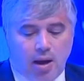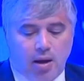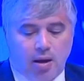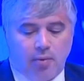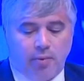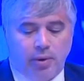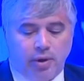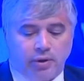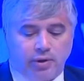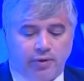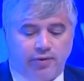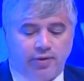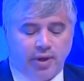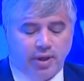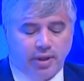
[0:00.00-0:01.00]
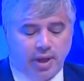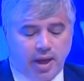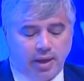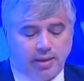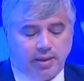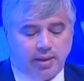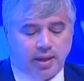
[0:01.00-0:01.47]
We also think
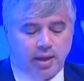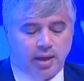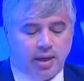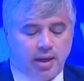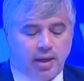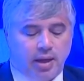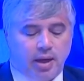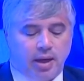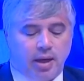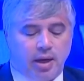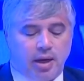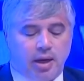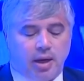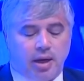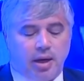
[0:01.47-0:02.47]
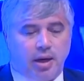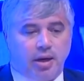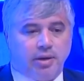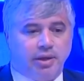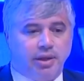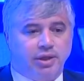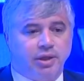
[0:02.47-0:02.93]
that
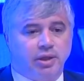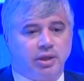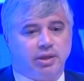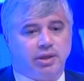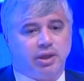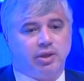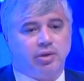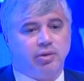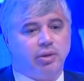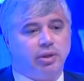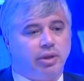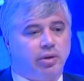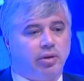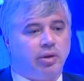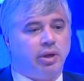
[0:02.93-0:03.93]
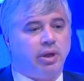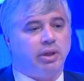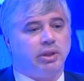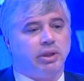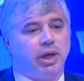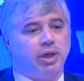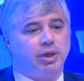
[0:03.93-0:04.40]
regional security
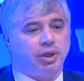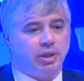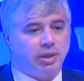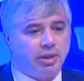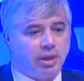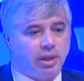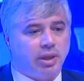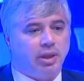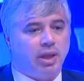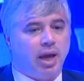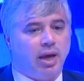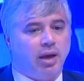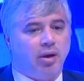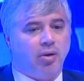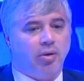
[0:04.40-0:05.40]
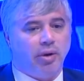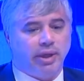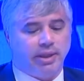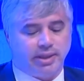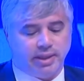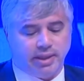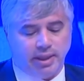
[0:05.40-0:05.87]
organizations like
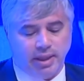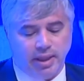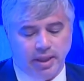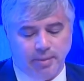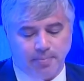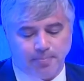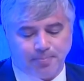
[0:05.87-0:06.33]
OSCE,